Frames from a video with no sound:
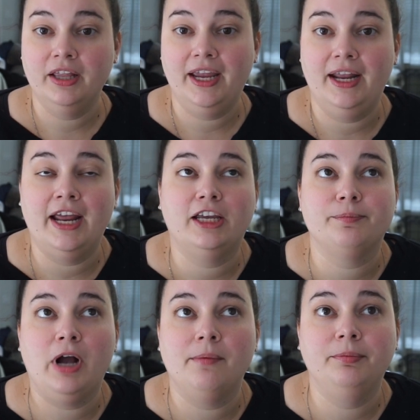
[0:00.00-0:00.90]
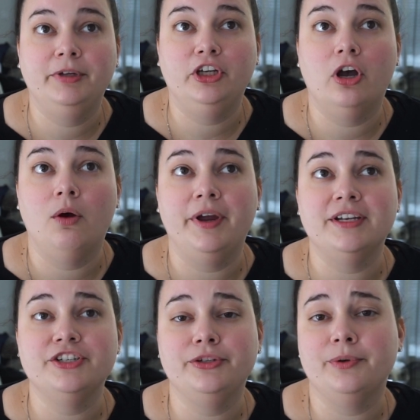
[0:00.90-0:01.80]
and I could probably go
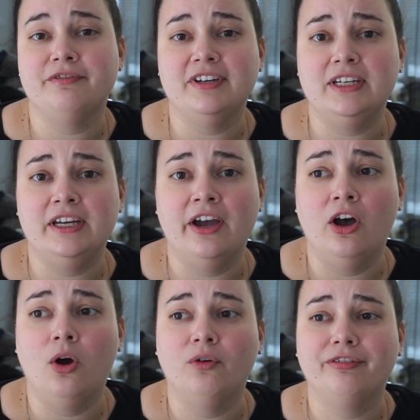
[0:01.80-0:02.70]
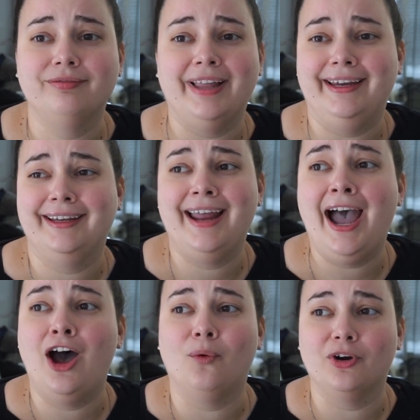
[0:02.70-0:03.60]
into a video like an
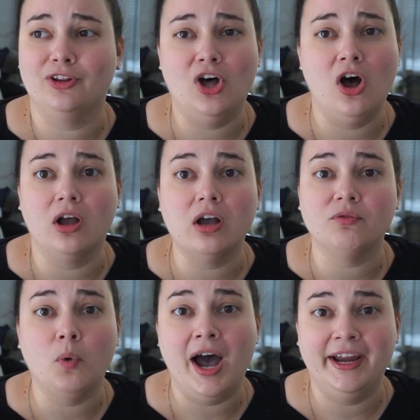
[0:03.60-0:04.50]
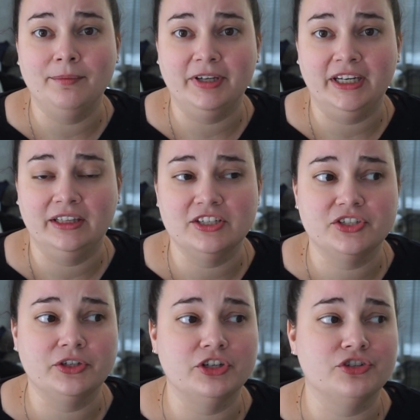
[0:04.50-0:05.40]
hour long of why I'm getting this
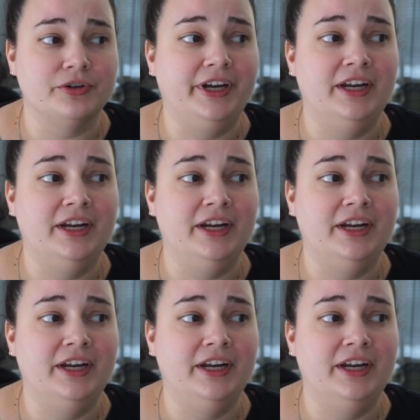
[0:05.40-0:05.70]
surgery